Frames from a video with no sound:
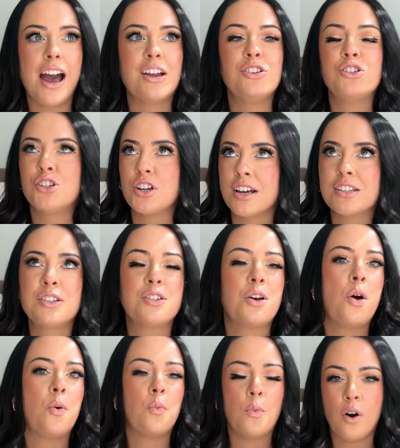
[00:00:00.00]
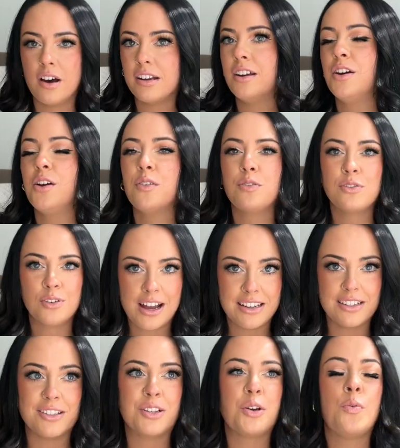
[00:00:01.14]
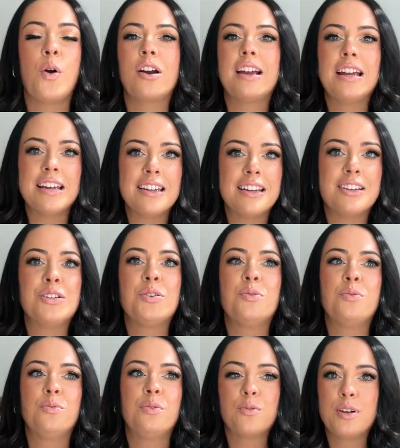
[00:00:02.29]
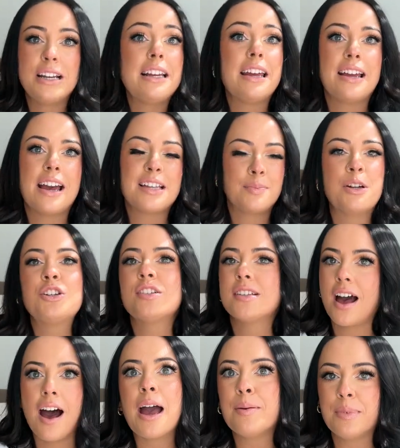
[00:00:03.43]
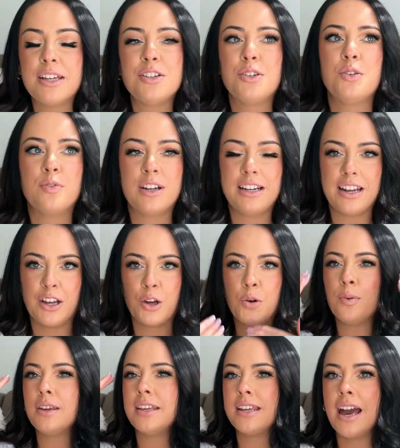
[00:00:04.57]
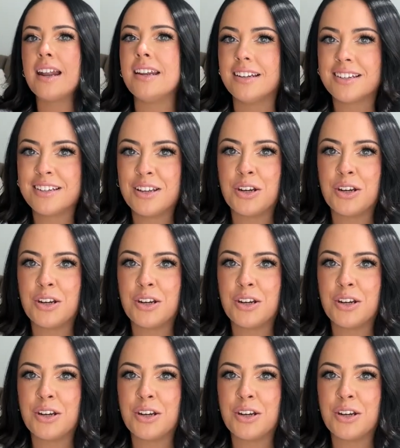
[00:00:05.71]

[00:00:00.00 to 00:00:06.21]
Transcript: I just want friends who are into reading as much as I'm into reading, who get it,